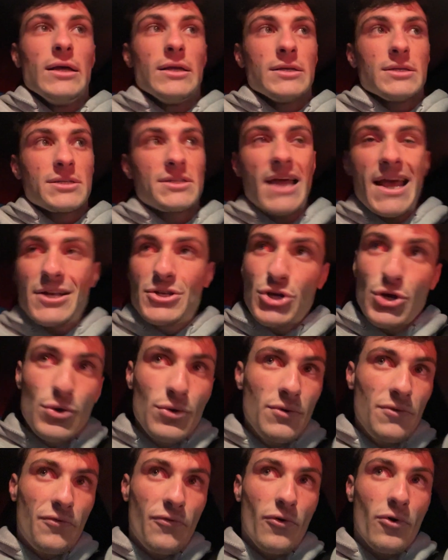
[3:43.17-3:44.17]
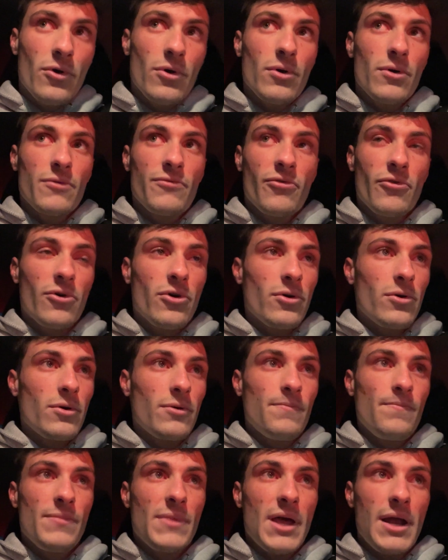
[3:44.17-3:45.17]
stay tuned
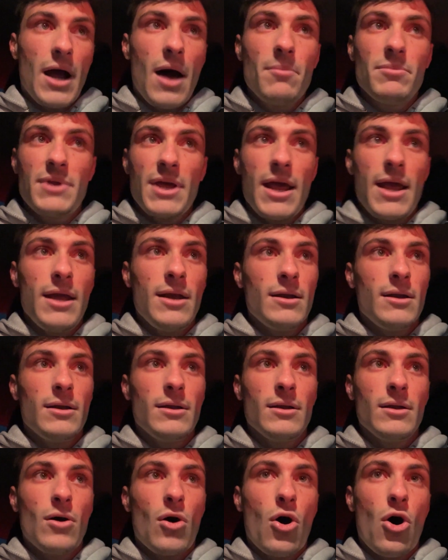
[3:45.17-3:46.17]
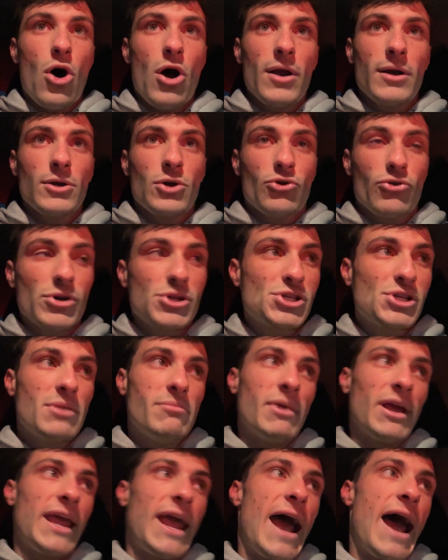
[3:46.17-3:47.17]
for an update on Christian
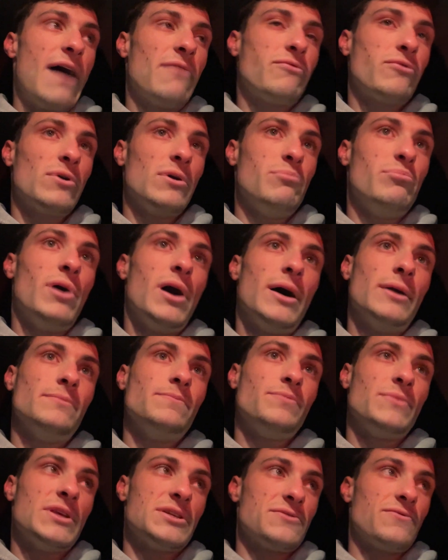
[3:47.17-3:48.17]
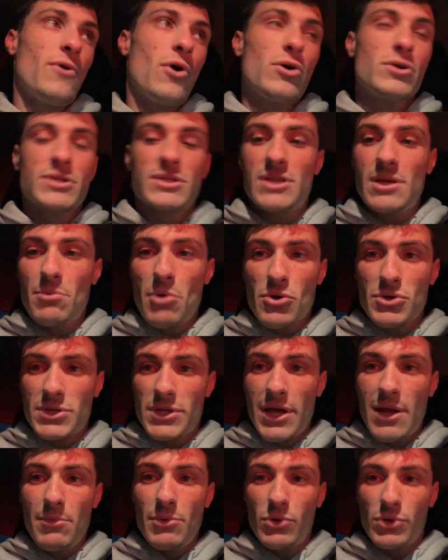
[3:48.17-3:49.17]
McCaffrey. But as far as Deebo
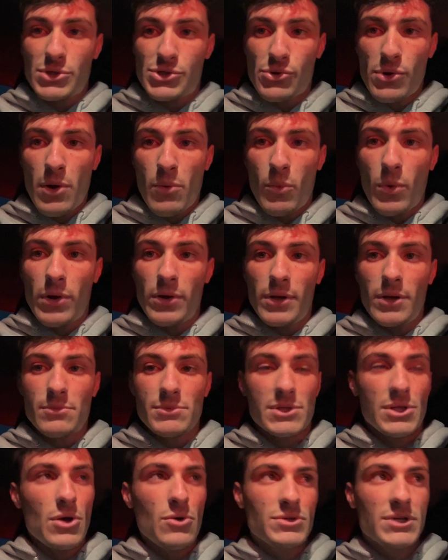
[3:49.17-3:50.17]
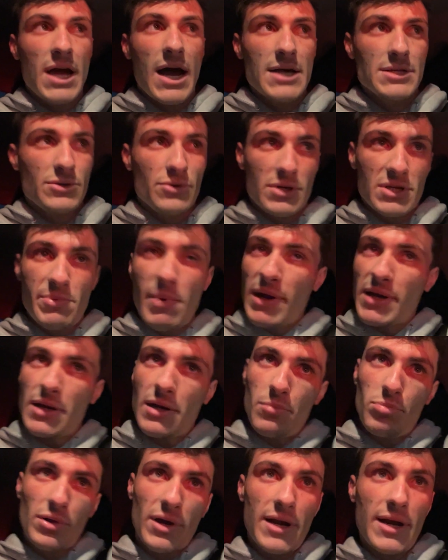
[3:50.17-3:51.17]
Samuel and Trent Williams, those guys are expected
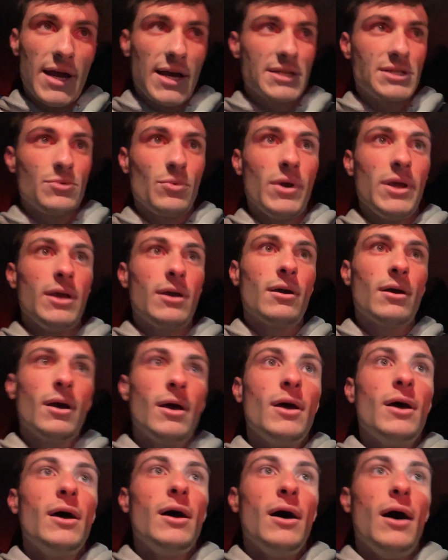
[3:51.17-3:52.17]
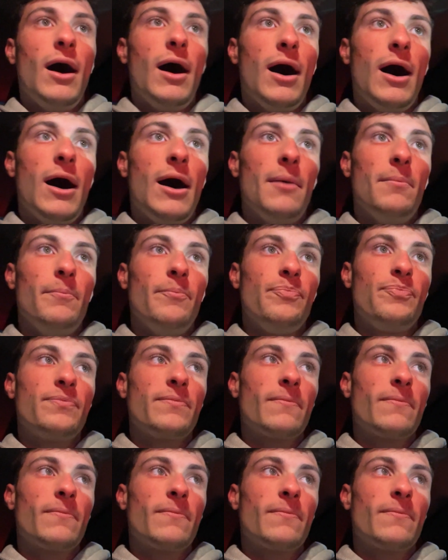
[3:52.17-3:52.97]
to play next week. And